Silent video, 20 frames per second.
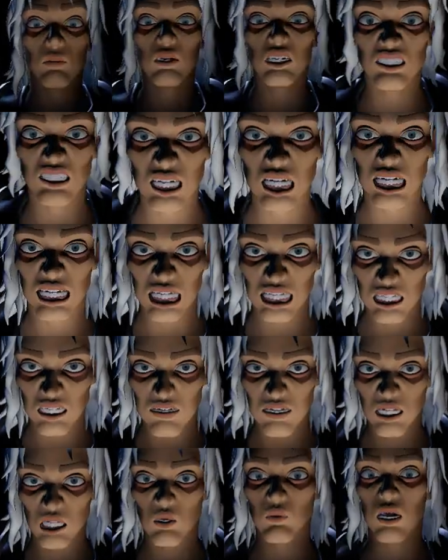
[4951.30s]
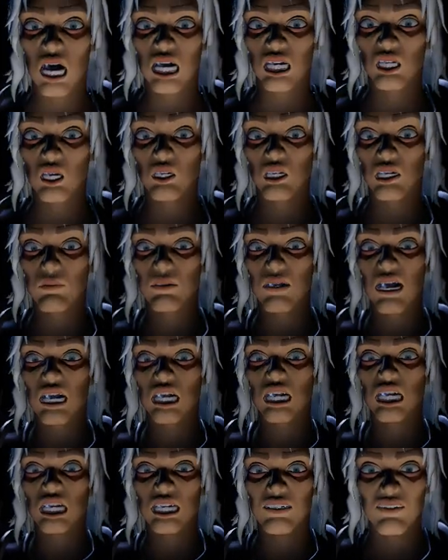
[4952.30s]
proceed in the direction you
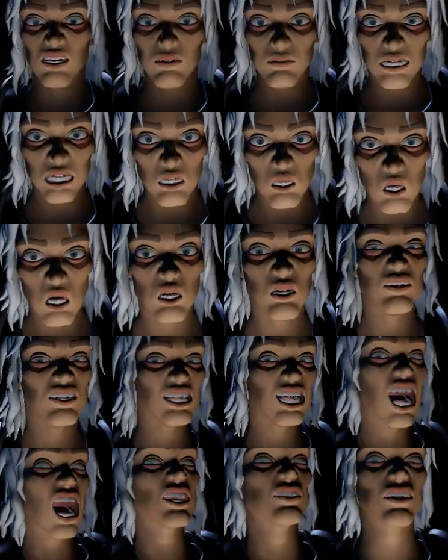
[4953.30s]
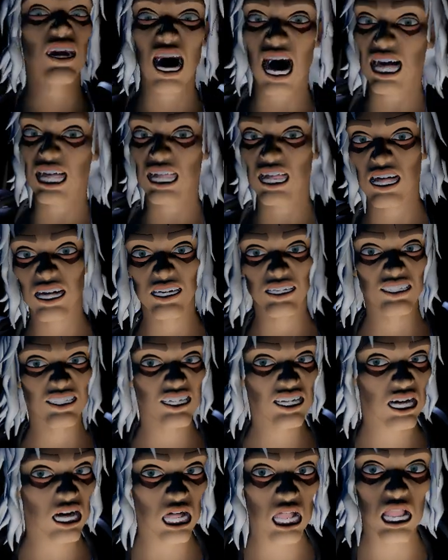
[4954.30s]
believe to be north, and there he is,
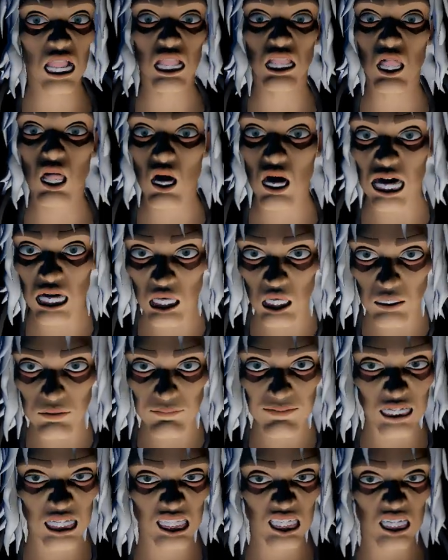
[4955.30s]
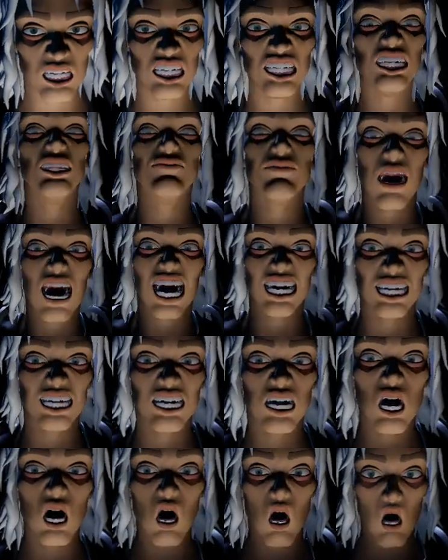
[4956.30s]
loyal Mr. Spike,
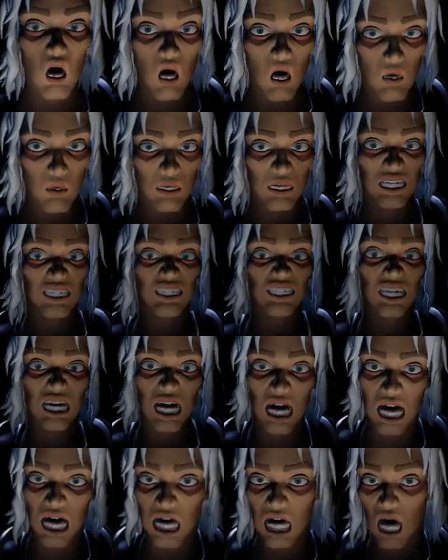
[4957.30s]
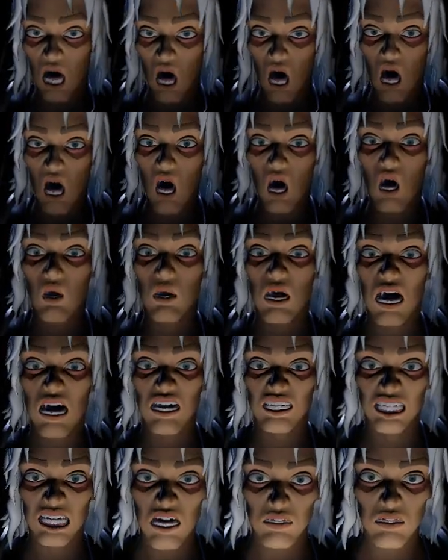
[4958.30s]
always there,
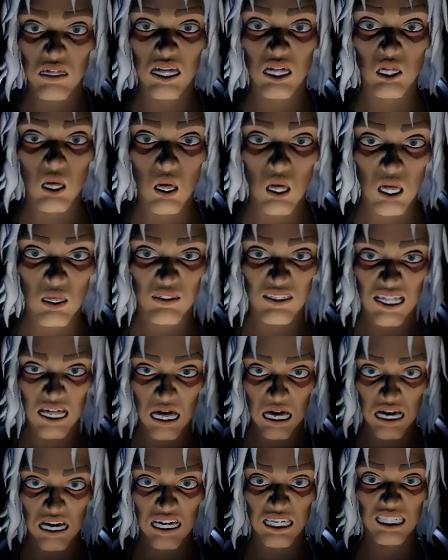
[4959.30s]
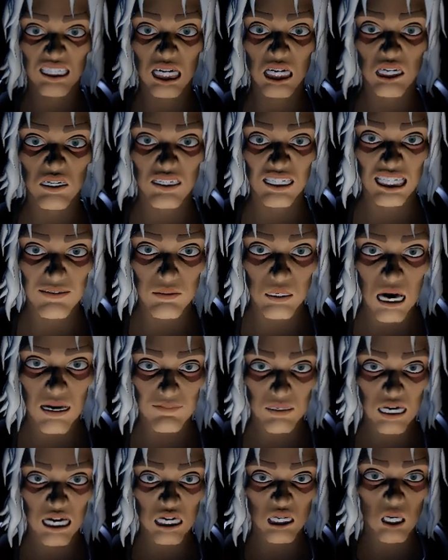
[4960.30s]
always in the north. He turns the
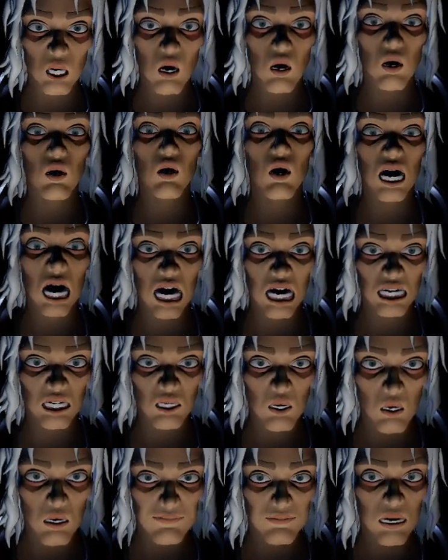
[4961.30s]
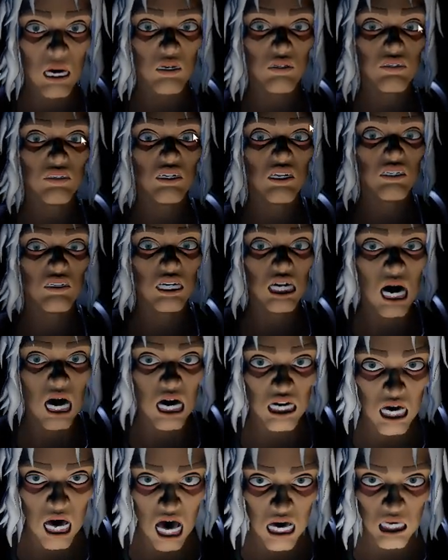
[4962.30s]
puppy and you into a person
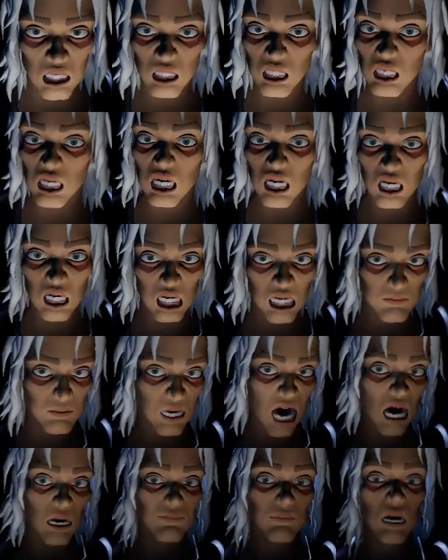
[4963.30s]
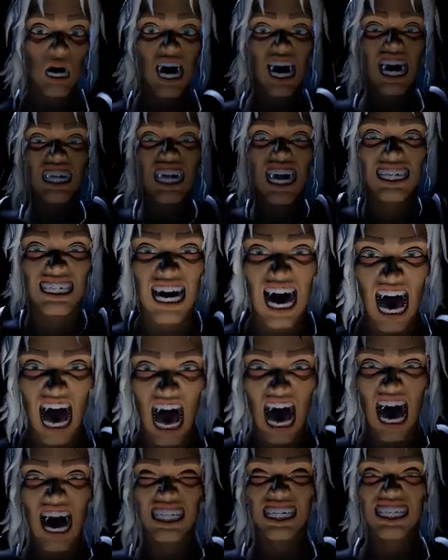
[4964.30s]
canine shish kebab. You
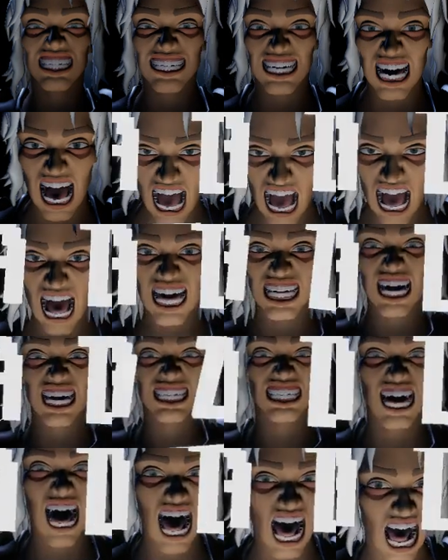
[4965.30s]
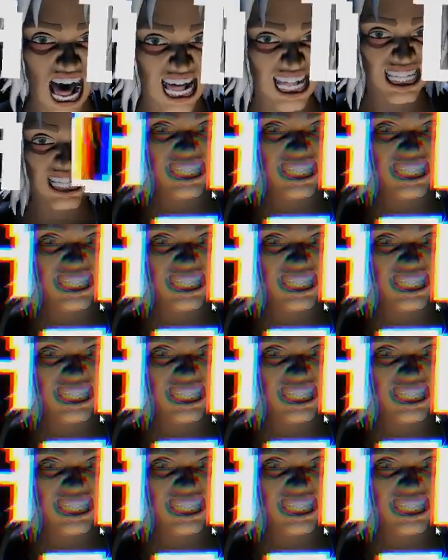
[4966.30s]
die, you die, you die, you